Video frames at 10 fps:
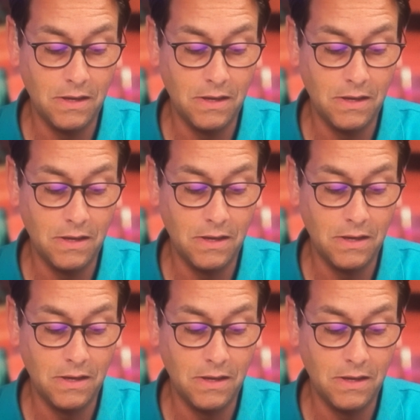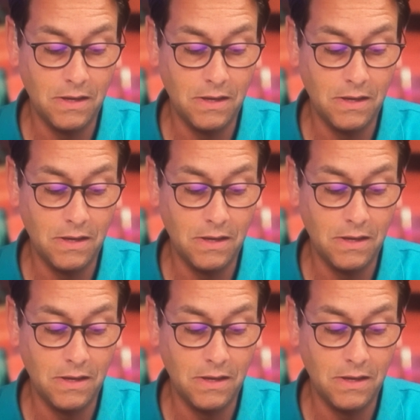
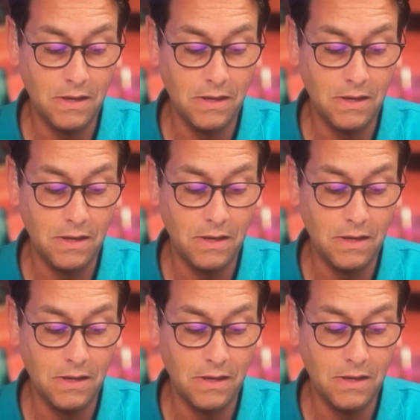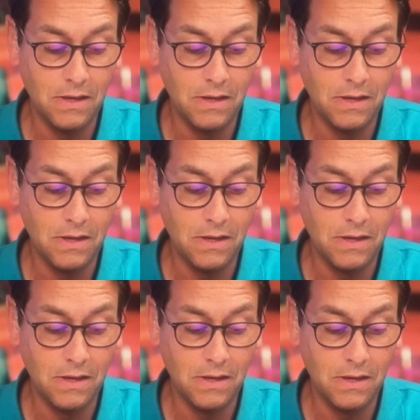
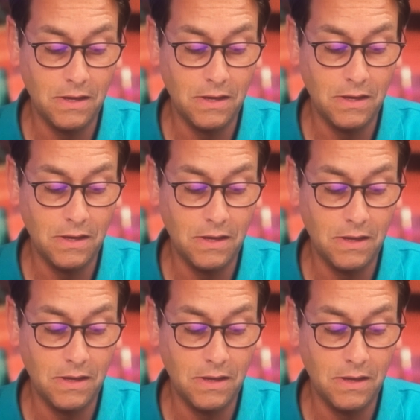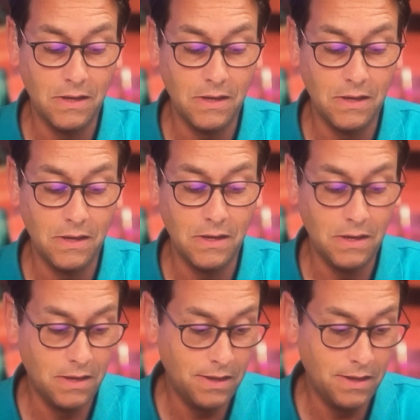[no speech]